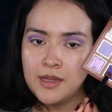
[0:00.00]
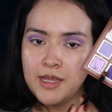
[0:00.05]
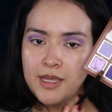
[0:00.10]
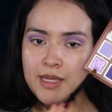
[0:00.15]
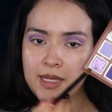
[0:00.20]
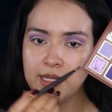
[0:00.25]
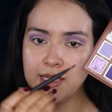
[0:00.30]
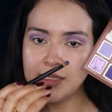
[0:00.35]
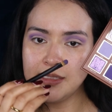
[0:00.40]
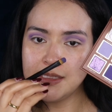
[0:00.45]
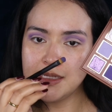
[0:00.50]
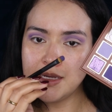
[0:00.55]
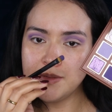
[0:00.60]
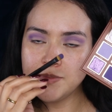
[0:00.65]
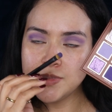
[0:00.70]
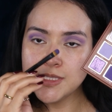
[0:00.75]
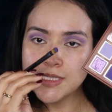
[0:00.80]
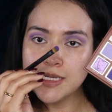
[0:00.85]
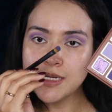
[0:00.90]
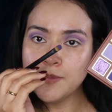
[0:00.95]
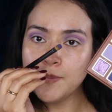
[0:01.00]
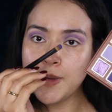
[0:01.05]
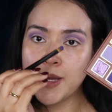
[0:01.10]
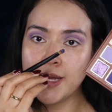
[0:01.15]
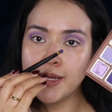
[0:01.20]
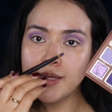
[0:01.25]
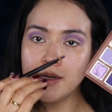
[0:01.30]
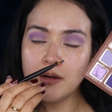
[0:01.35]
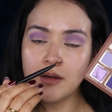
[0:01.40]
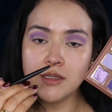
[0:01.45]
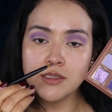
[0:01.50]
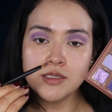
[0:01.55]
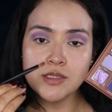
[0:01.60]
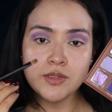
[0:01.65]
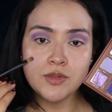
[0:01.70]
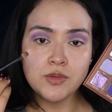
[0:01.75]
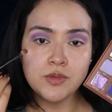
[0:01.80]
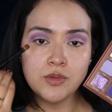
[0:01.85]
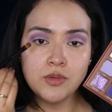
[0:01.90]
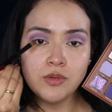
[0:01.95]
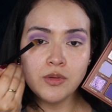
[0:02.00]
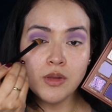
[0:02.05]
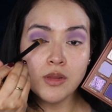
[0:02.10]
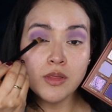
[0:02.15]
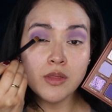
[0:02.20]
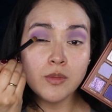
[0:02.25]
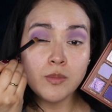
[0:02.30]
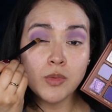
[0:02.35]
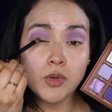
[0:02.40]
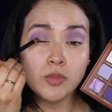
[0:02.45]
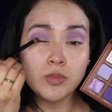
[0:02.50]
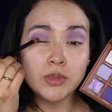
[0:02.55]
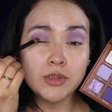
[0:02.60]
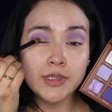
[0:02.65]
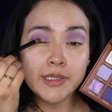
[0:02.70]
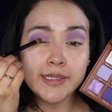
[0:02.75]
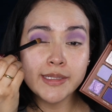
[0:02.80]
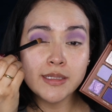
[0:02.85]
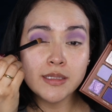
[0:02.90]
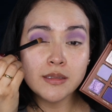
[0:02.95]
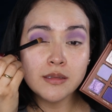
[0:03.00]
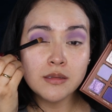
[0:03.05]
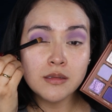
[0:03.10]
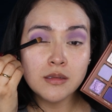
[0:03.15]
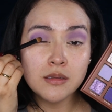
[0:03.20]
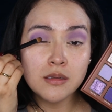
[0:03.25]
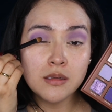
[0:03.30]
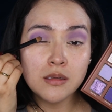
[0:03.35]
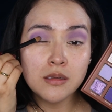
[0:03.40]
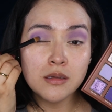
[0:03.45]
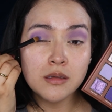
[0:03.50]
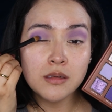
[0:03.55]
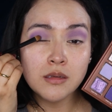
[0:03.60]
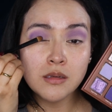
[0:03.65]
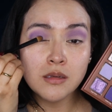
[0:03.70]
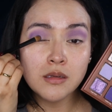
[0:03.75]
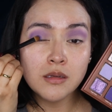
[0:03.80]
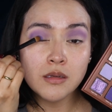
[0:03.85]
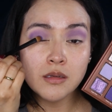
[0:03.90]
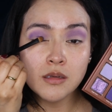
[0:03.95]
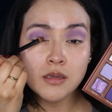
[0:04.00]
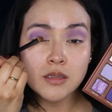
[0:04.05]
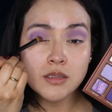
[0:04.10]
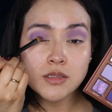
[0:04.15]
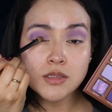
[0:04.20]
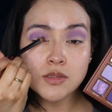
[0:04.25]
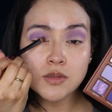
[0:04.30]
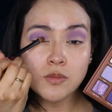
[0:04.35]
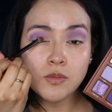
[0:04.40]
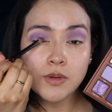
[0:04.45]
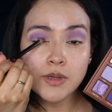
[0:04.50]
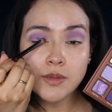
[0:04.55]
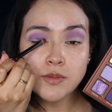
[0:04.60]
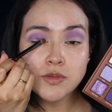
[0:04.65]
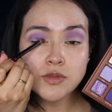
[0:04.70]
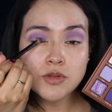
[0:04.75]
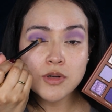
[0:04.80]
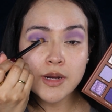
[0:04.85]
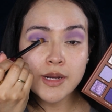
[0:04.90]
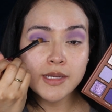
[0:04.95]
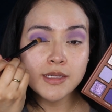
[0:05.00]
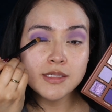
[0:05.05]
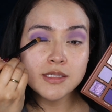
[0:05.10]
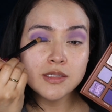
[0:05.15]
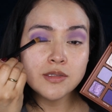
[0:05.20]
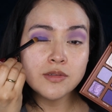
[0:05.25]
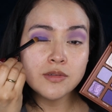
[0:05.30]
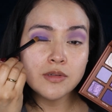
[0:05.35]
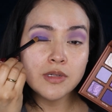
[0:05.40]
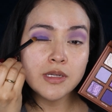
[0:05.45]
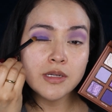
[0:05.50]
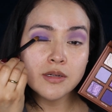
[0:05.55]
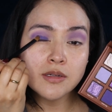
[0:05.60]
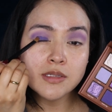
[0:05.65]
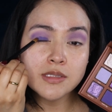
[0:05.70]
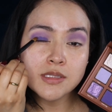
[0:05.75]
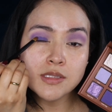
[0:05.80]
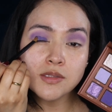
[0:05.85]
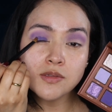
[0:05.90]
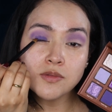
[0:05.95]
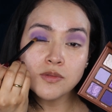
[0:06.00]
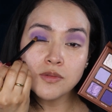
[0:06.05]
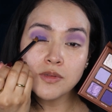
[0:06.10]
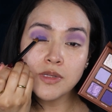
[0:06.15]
and I'm just going to pack it onto the mobile lid. So what I'm trying to do here is do